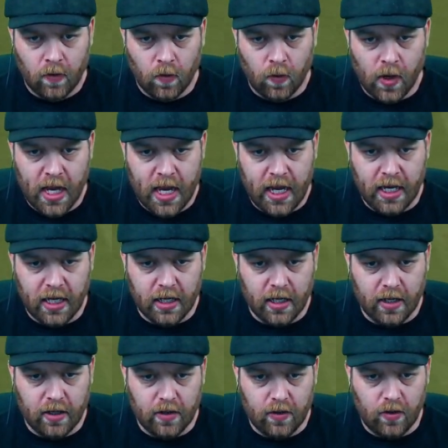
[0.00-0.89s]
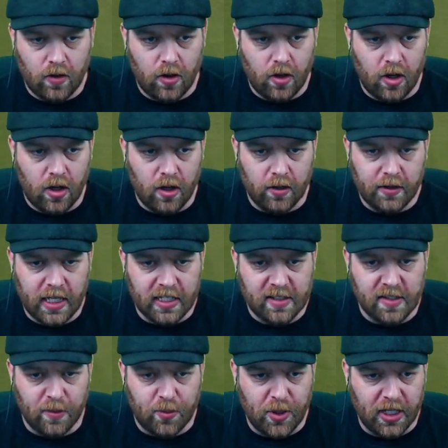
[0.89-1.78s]
Wang. Oh,
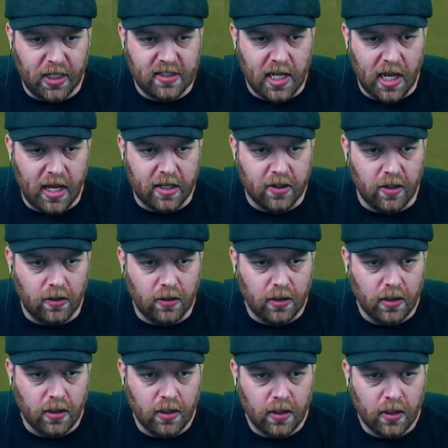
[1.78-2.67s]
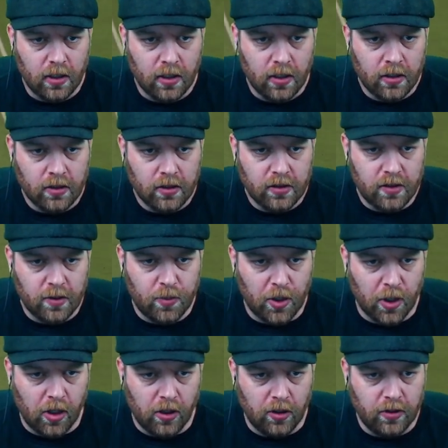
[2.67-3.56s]
that's a big tackle.
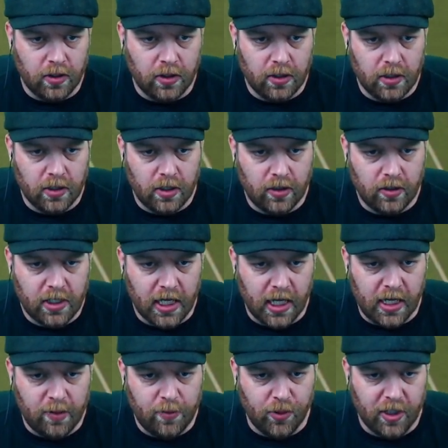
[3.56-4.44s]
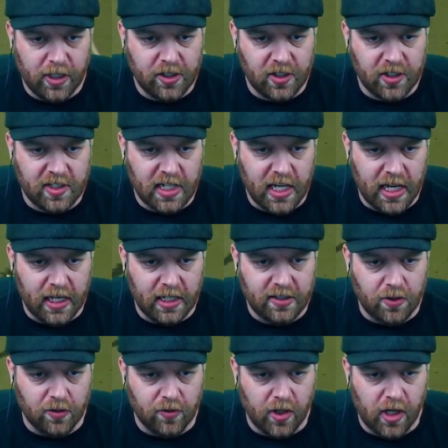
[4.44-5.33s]
DuPont. Okay, pressure
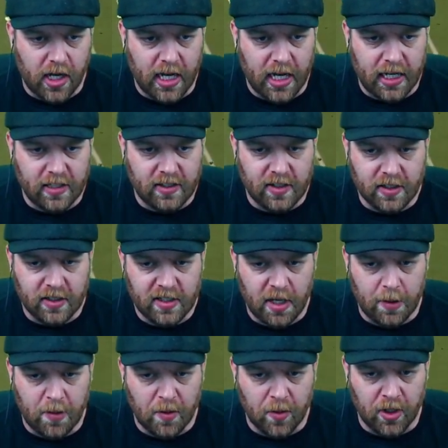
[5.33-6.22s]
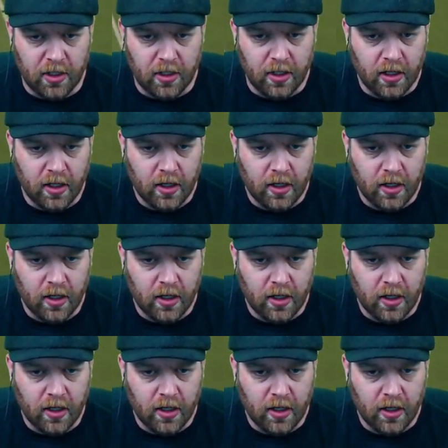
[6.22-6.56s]
starting to rise. Timmerman.